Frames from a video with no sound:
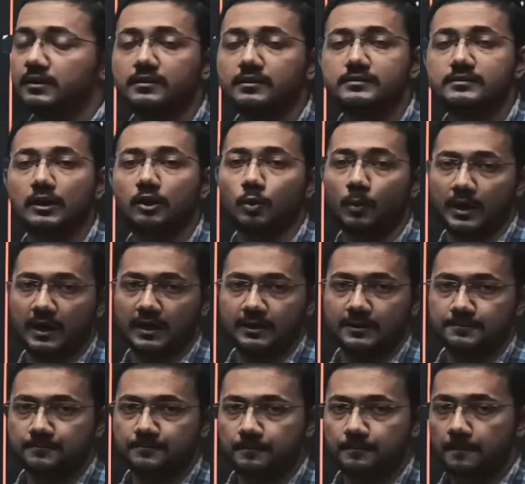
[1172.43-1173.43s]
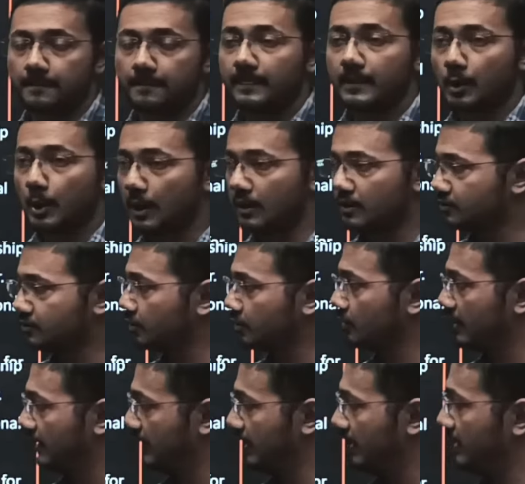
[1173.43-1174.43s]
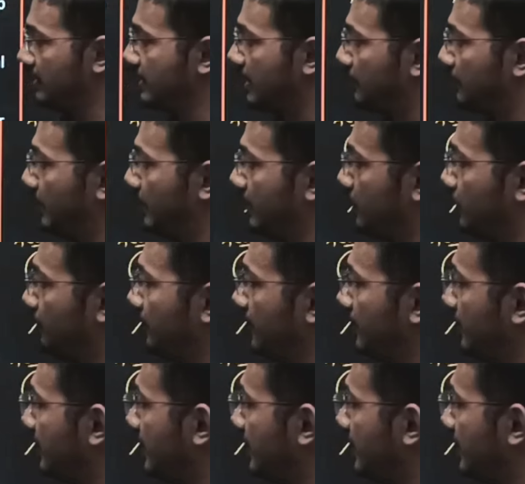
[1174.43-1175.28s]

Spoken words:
Sanwal. Also, again, government of India